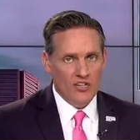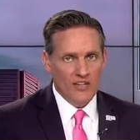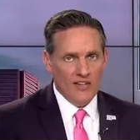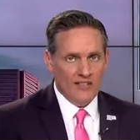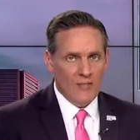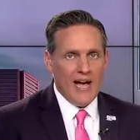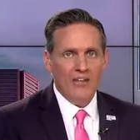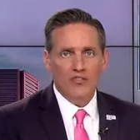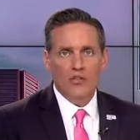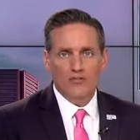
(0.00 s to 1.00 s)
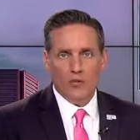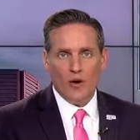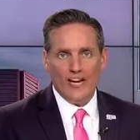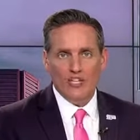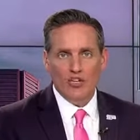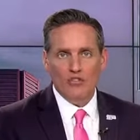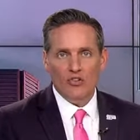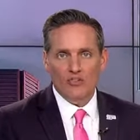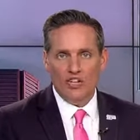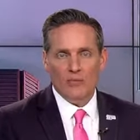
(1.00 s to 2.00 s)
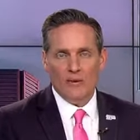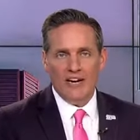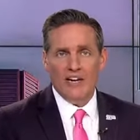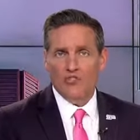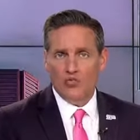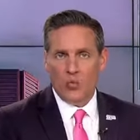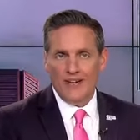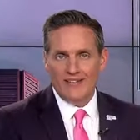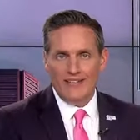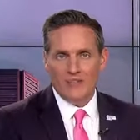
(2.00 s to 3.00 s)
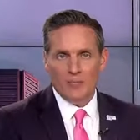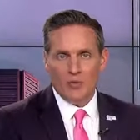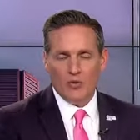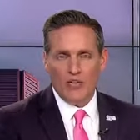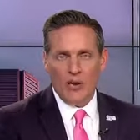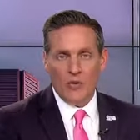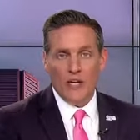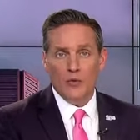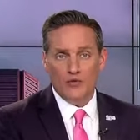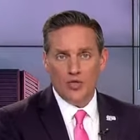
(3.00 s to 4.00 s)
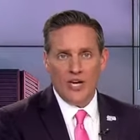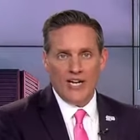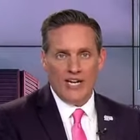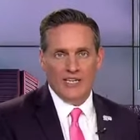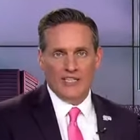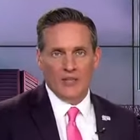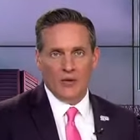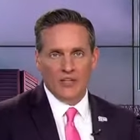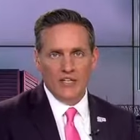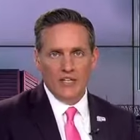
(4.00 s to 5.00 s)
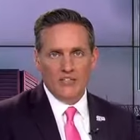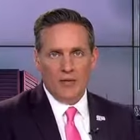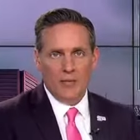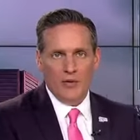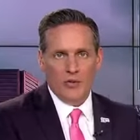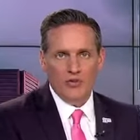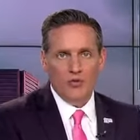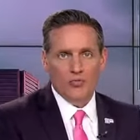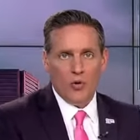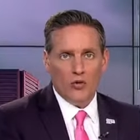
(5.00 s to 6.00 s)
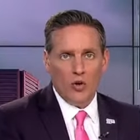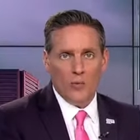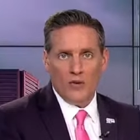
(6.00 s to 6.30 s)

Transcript: Sebastian Dvorak had just celebrated his 27th birthday when he was shot and killed. WMAR 2 News Mark Roper